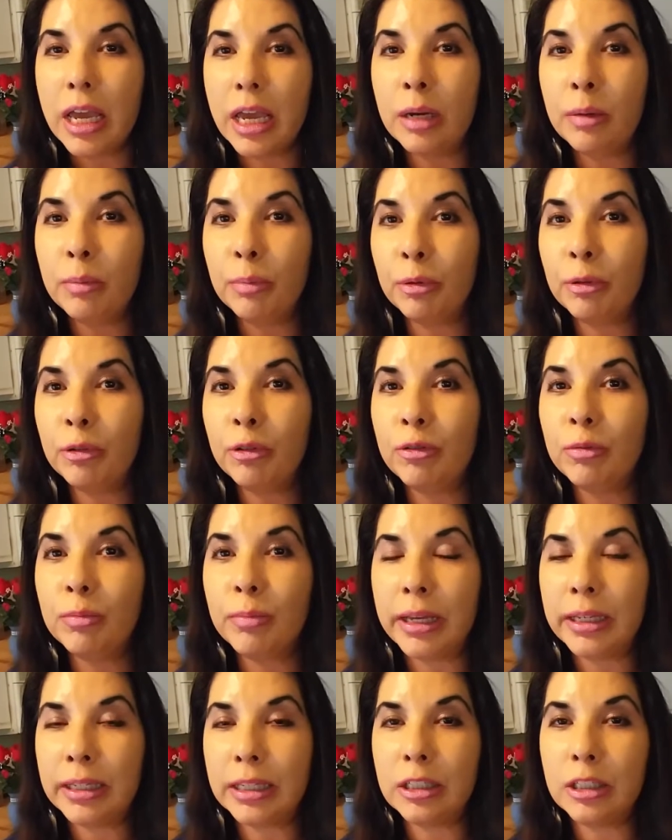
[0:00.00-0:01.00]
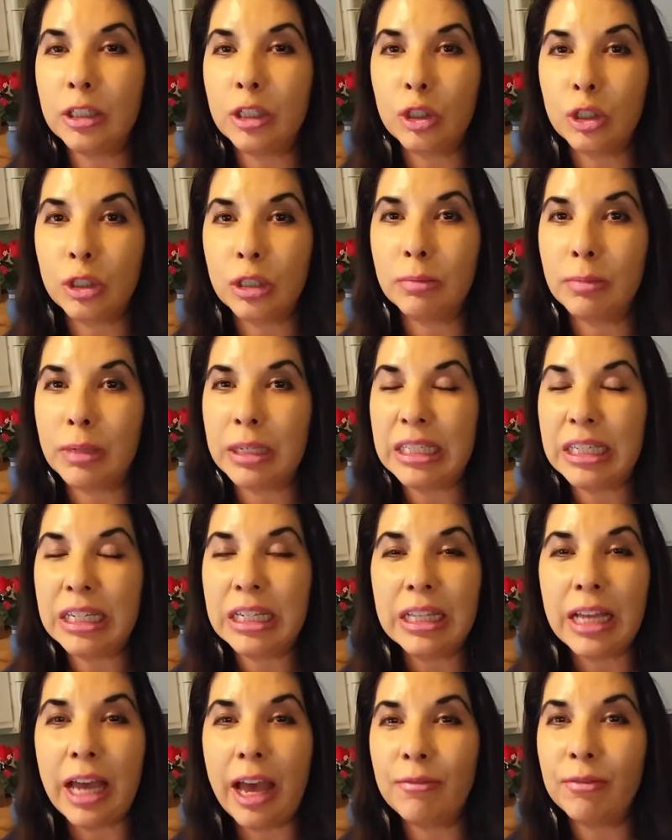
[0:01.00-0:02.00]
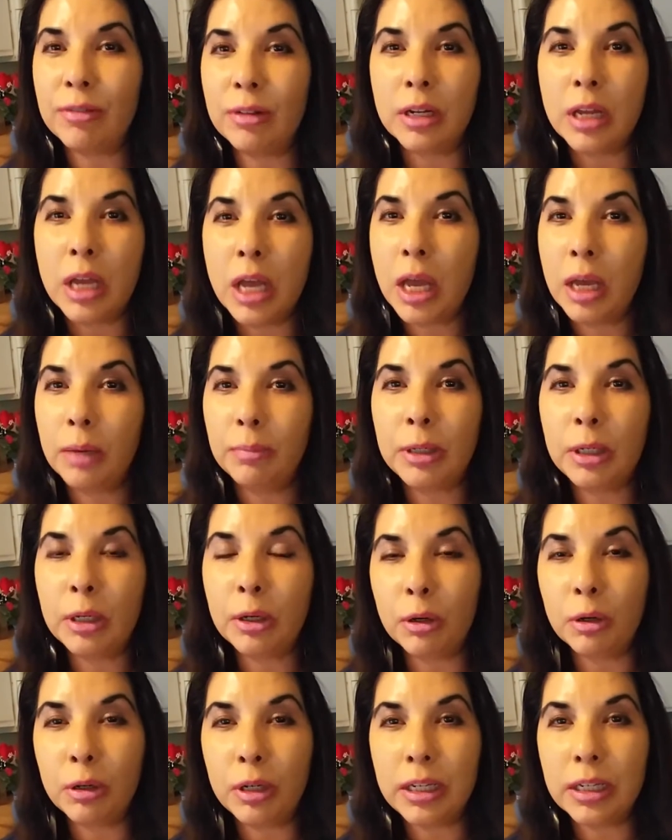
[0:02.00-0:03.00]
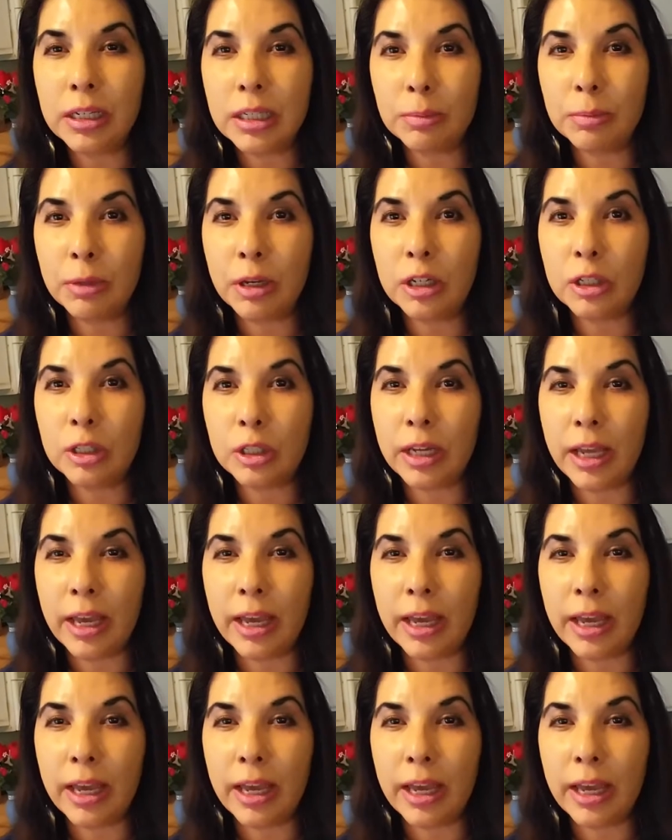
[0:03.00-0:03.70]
improved my condition. My teeth haven't been hurting as much,